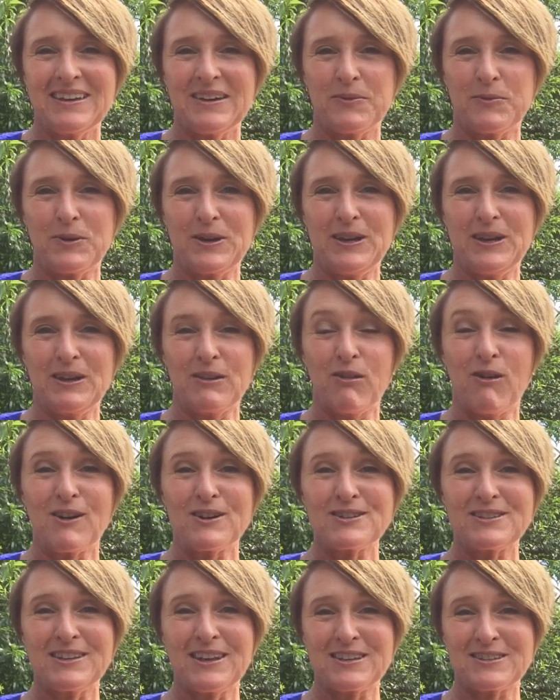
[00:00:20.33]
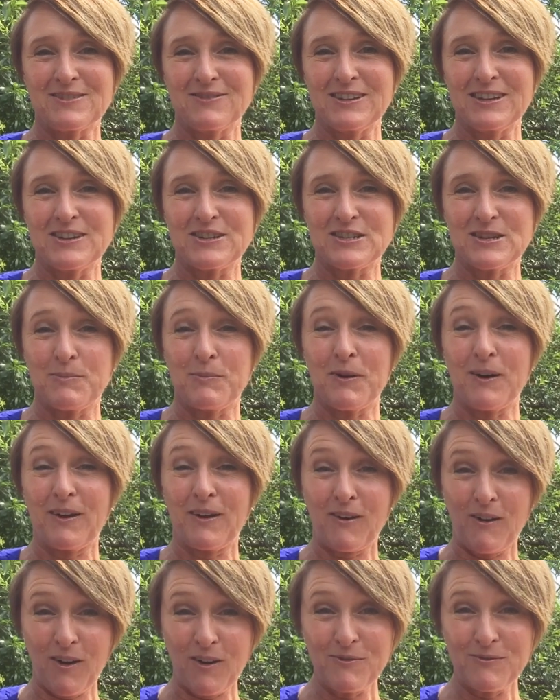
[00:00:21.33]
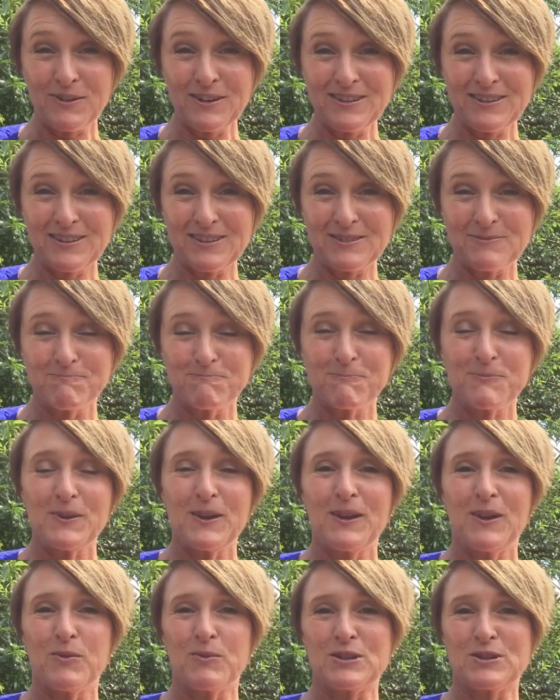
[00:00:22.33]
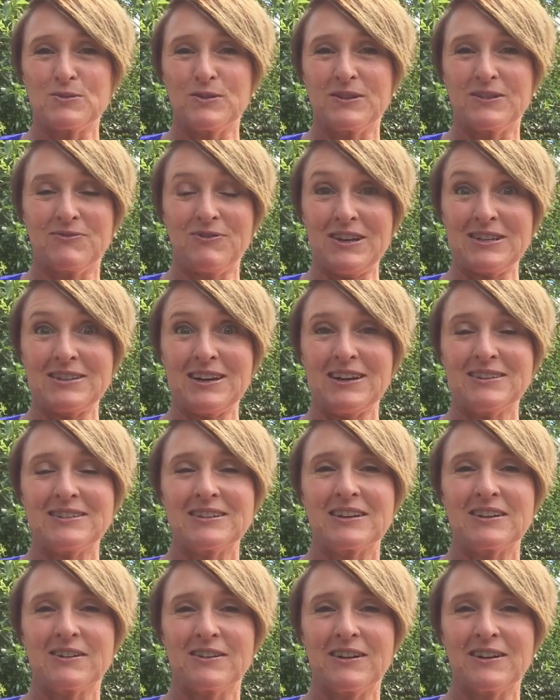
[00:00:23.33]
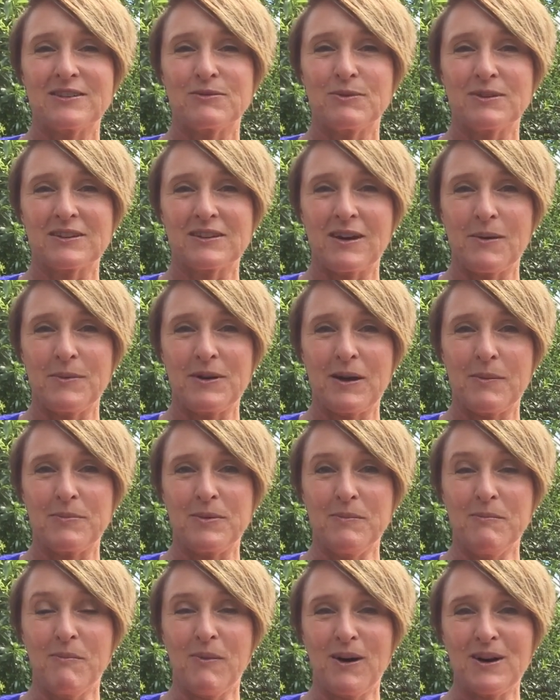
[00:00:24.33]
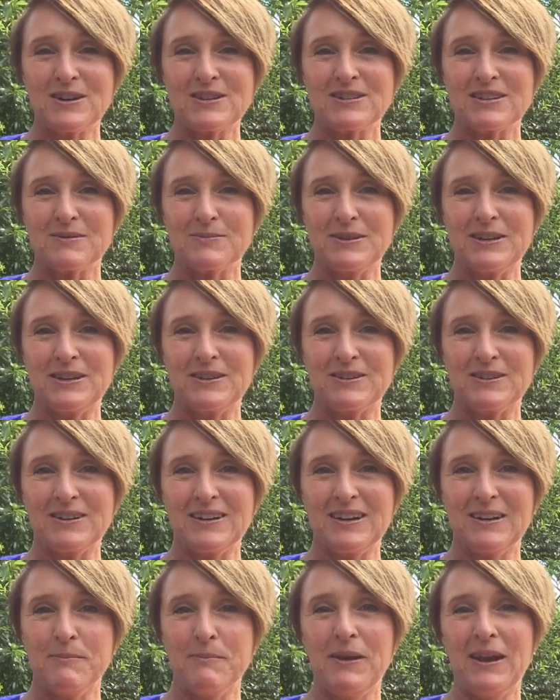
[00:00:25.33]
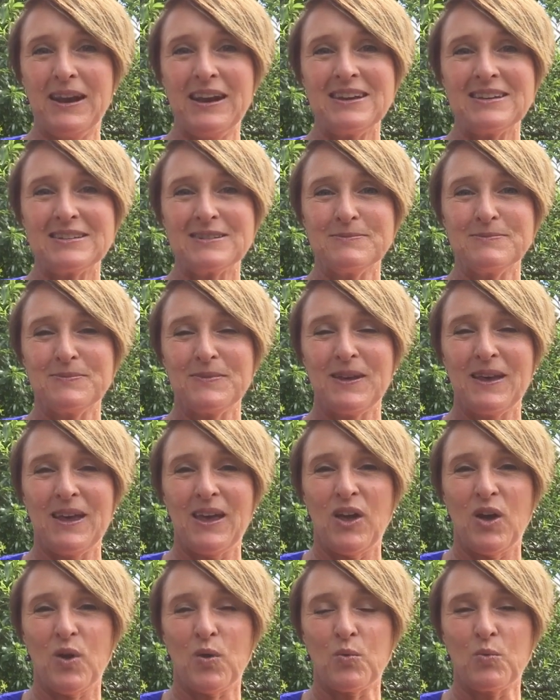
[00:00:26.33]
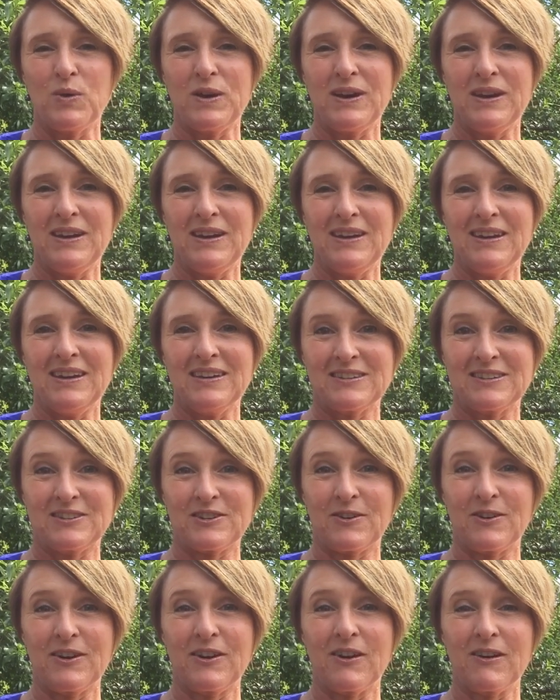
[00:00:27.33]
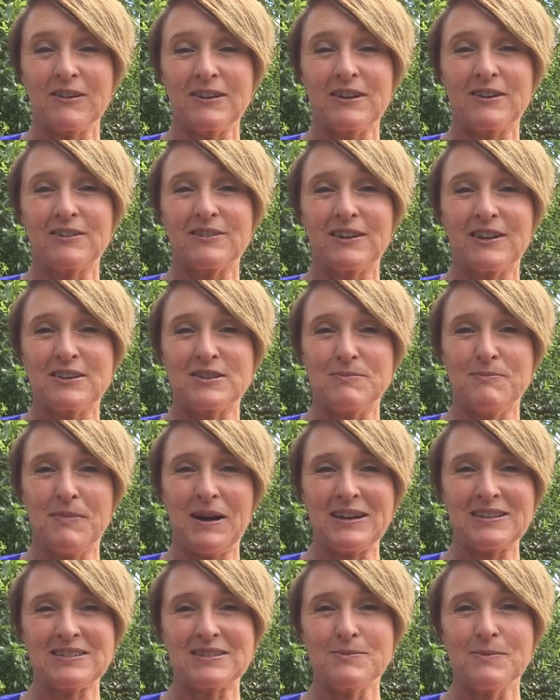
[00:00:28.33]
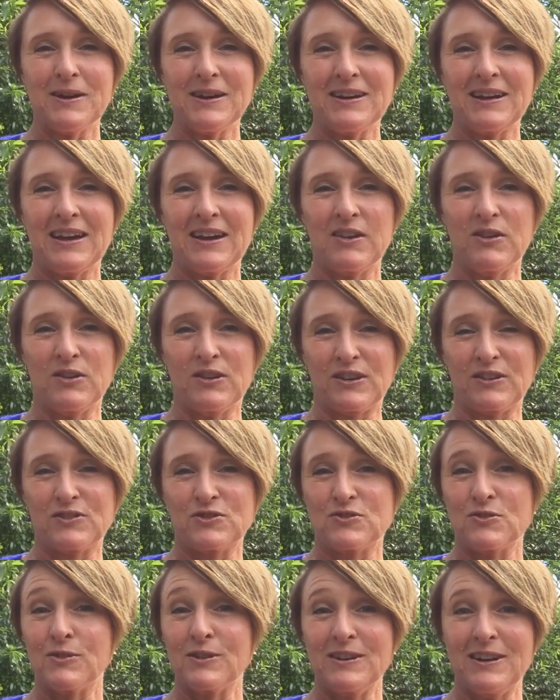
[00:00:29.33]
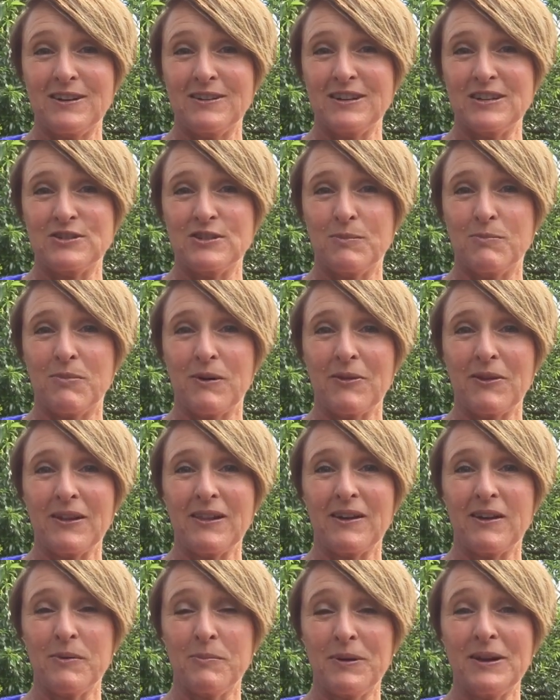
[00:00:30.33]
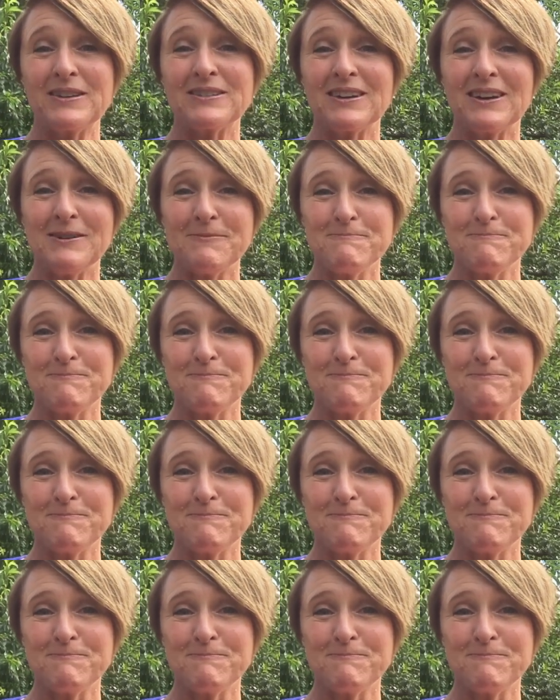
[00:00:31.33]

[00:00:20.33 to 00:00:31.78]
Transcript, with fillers: We launched the Edge of Leadership on conference, which was fantastic, and our next one's coming up in March. I'll be here in a minute. We started our Leaders Edge Mastermind, had an extraordinary trip on the Larapinta,